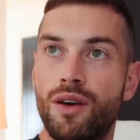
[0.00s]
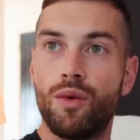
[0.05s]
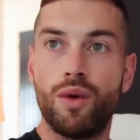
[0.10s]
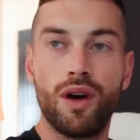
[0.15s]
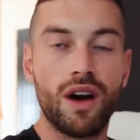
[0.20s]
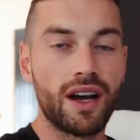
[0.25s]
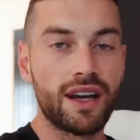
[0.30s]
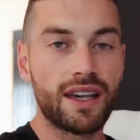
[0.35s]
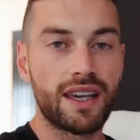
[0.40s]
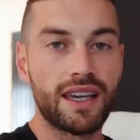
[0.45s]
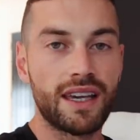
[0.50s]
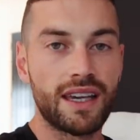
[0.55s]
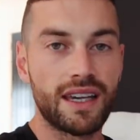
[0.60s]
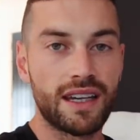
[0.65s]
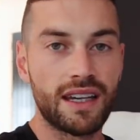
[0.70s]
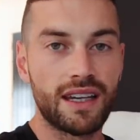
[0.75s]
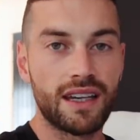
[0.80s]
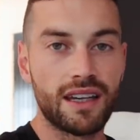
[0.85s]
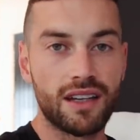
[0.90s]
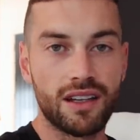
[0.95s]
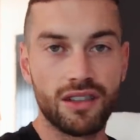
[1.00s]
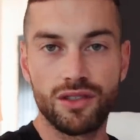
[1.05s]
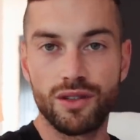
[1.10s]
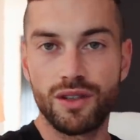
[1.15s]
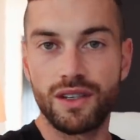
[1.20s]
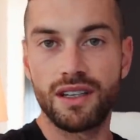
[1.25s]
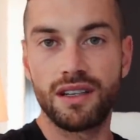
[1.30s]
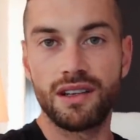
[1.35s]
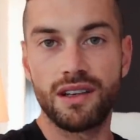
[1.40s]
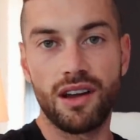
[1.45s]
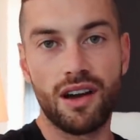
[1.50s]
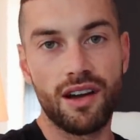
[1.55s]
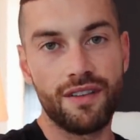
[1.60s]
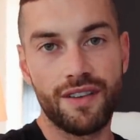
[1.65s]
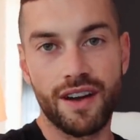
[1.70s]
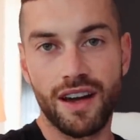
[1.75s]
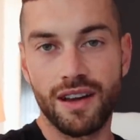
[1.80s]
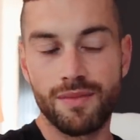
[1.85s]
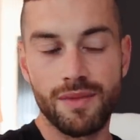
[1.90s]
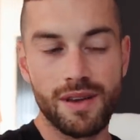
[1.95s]
working, doing life
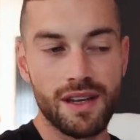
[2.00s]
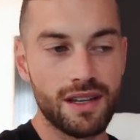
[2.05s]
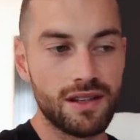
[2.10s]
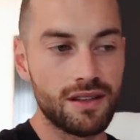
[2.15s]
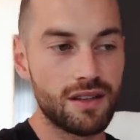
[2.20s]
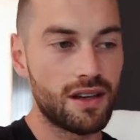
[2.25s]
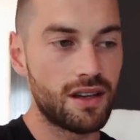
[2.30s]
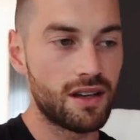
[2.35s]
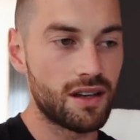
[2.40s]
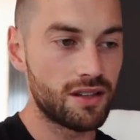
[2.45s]
admin,